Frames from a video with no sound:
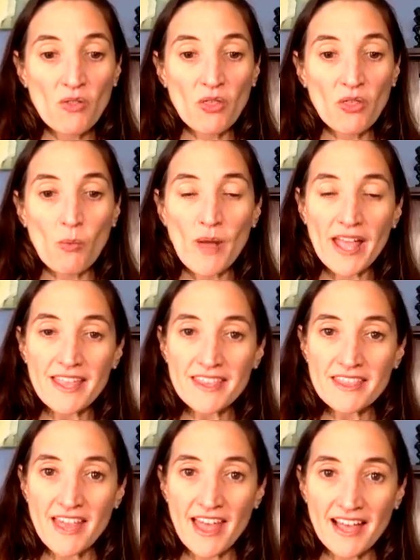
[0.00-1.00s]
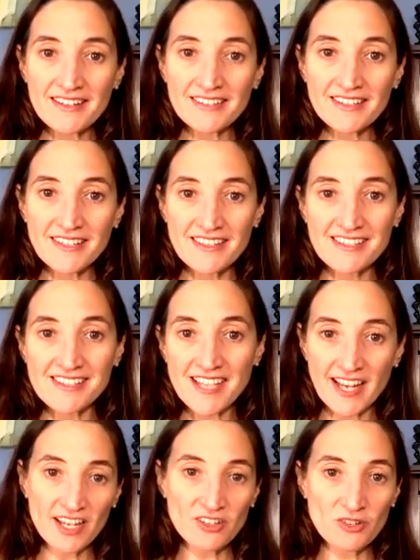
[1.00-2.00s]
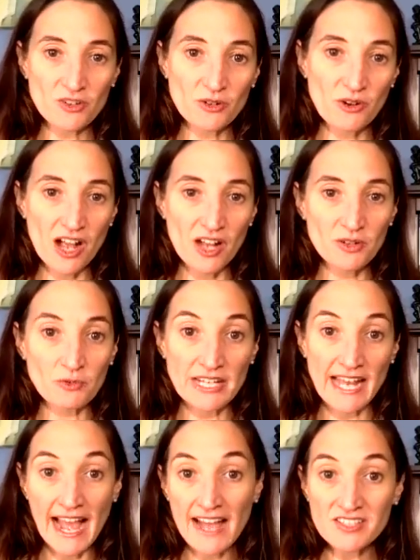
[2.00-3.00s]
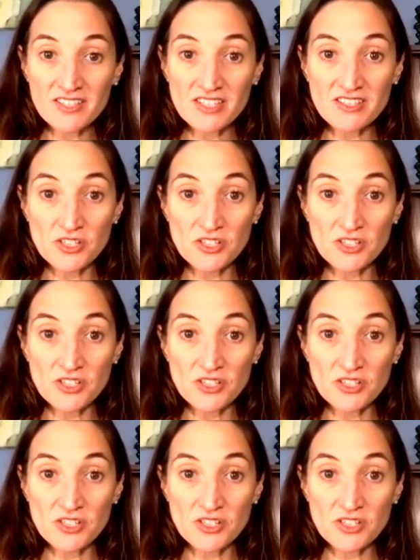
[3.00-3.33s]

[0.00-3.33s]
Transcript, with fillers: the way that the second neuron reacts